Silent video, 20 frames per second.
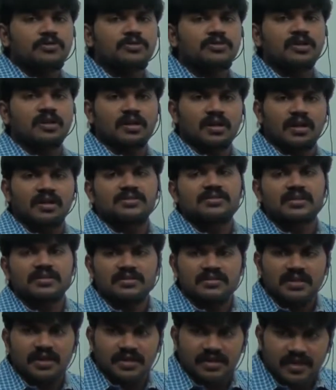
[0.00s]
use a class
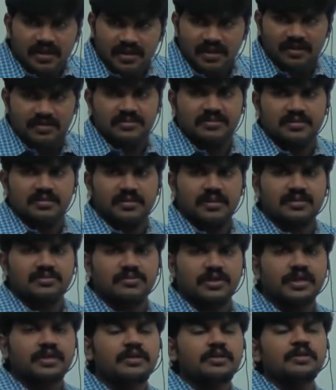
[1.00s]
inside a class.
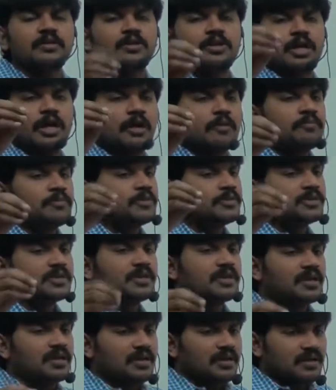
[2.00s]
That's why
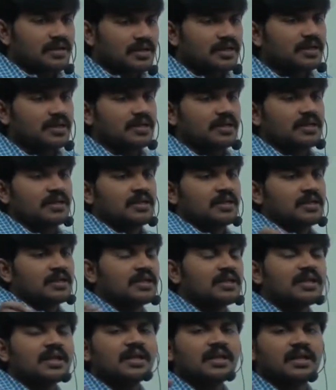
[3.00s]
officially
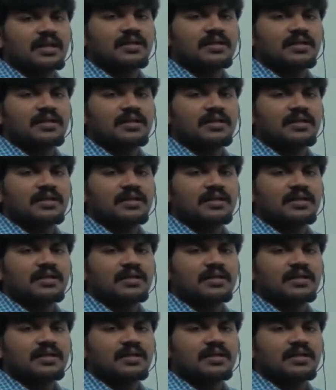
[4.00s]
inner